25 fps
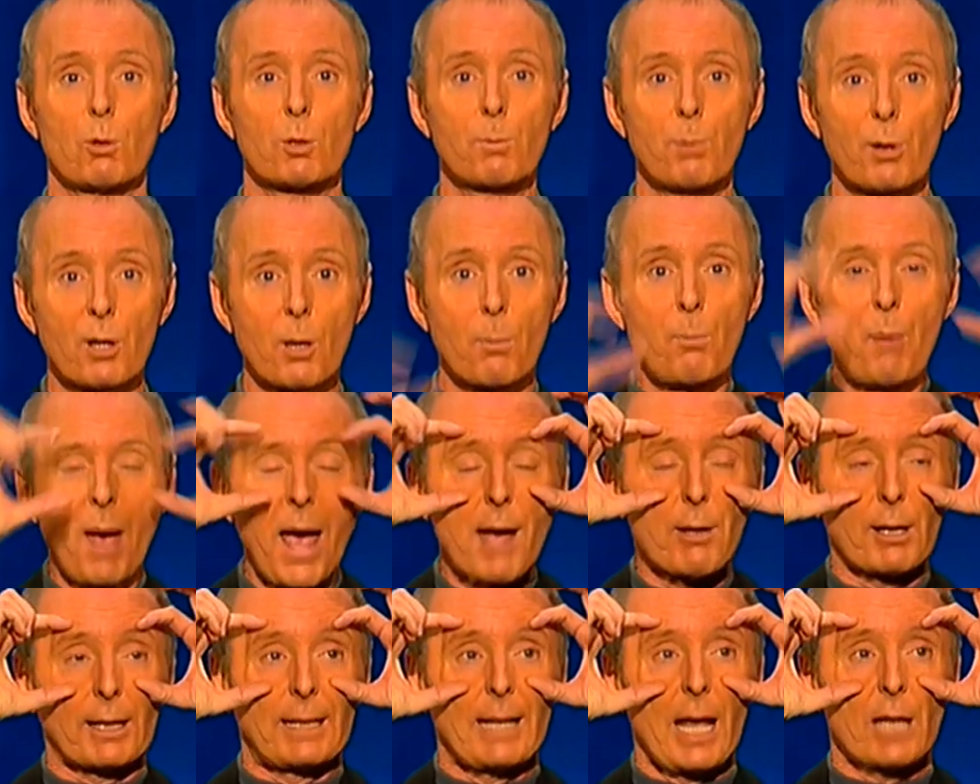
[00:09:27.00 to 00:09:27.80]
was put a
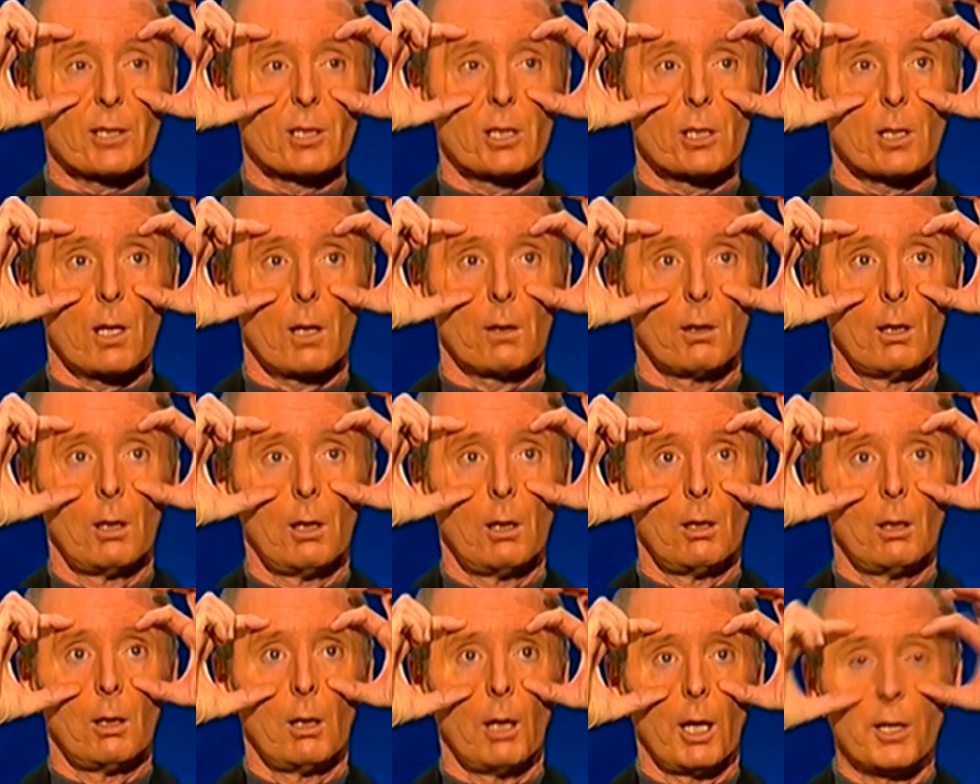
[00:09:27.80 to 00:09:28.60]
pair of glasses on
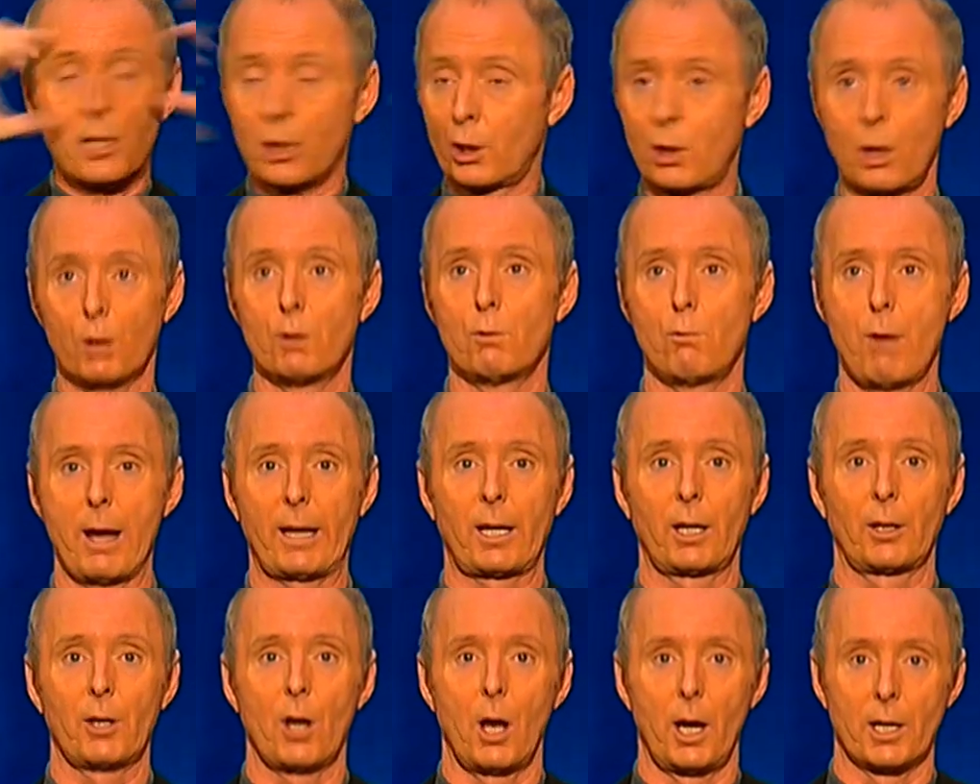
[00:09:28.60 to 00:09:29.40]
and you couldn't
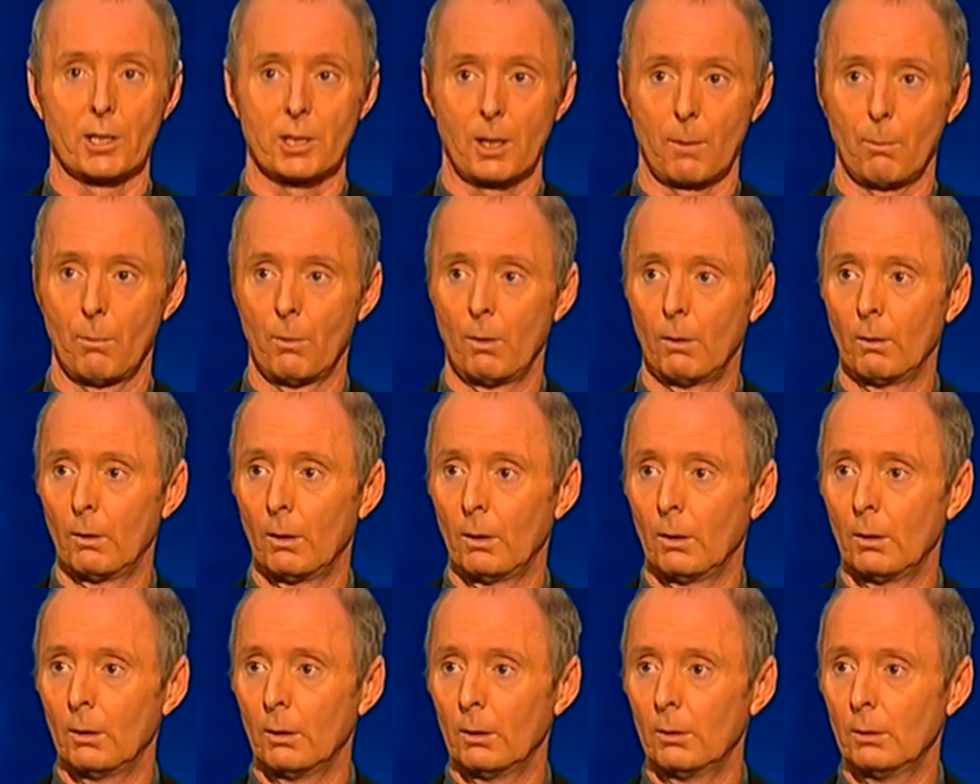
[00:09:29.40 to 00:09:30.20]
recognise him.
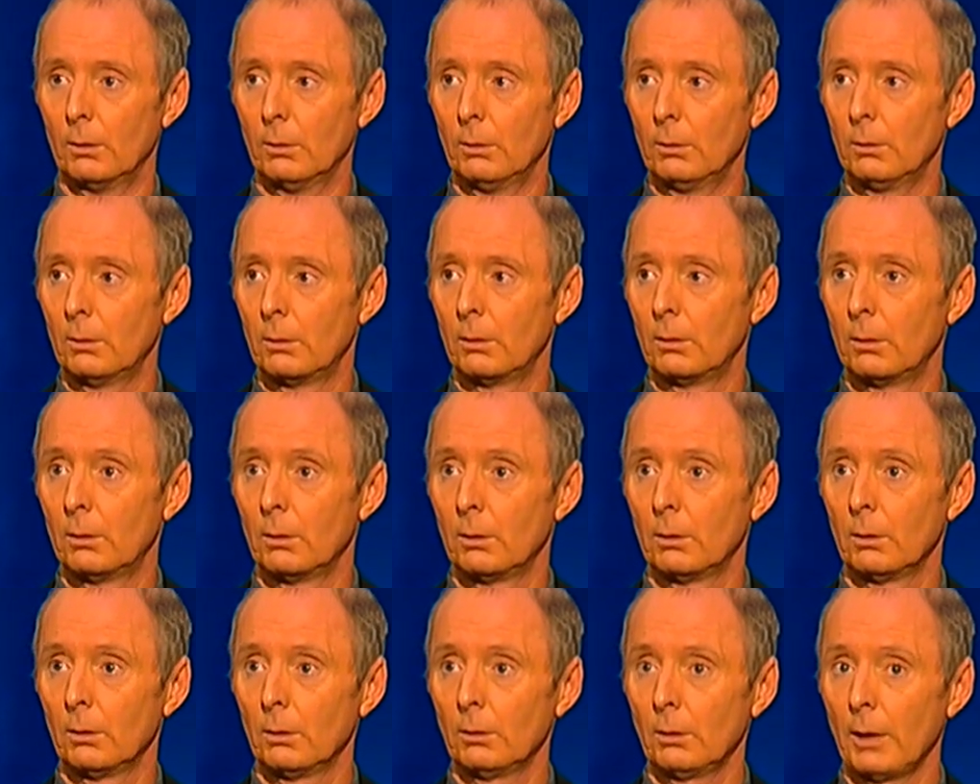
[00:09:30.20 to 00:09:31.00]

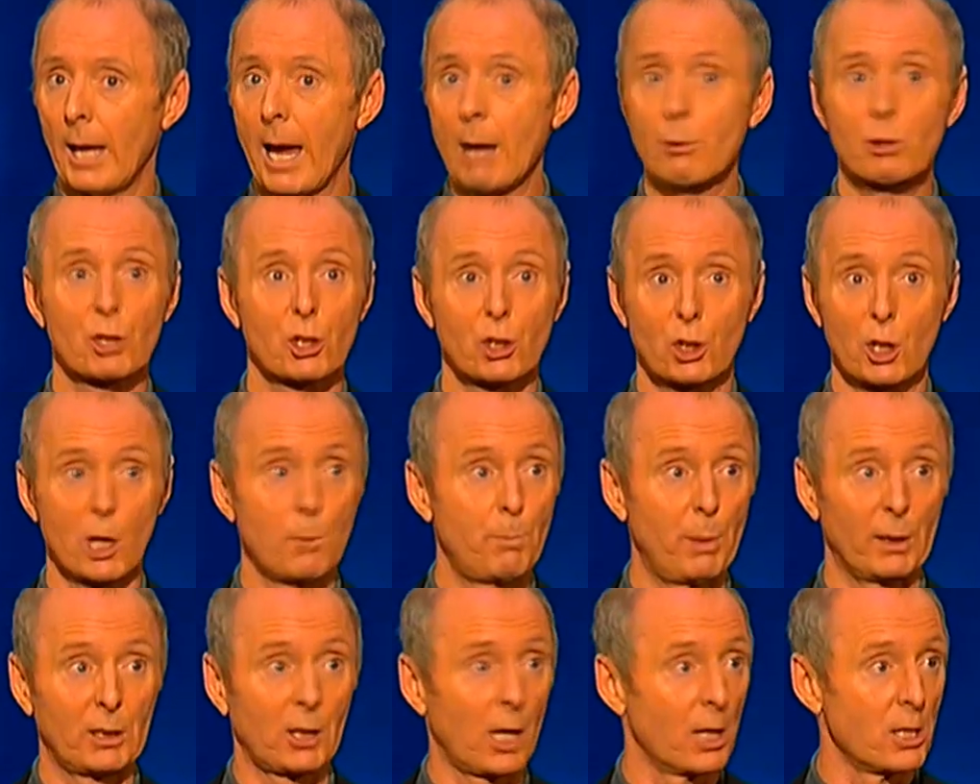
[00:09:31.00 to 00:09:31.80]
How
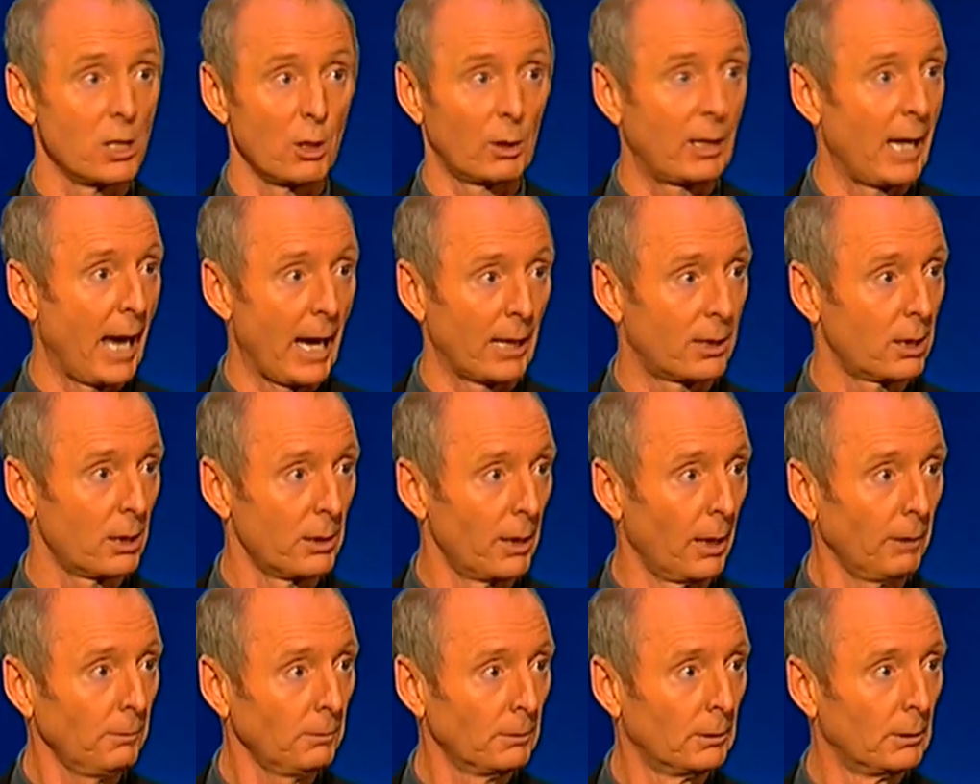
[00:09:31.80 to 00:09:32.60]
stupid can you get,
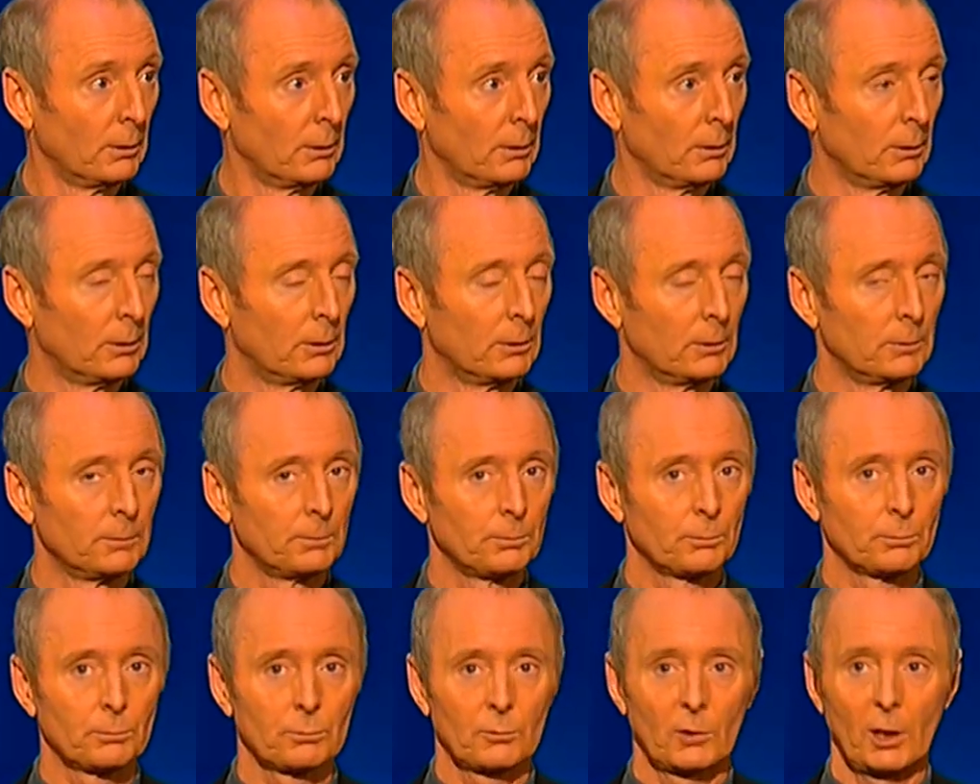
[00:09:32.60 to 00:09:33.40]
you
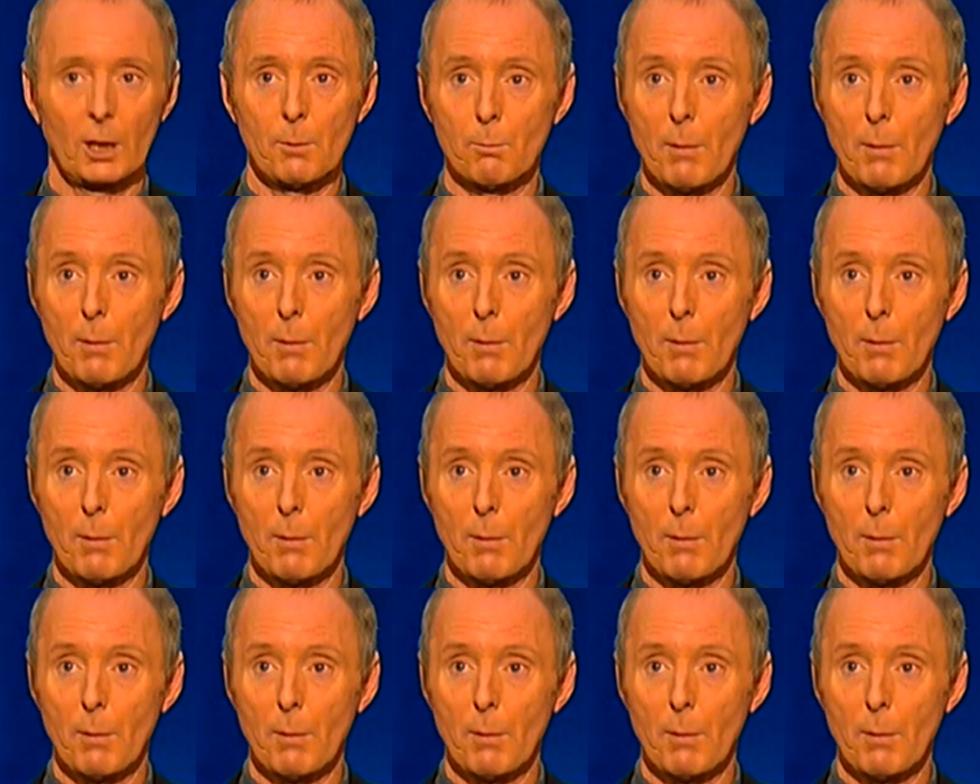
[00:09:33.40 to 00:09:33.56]
know?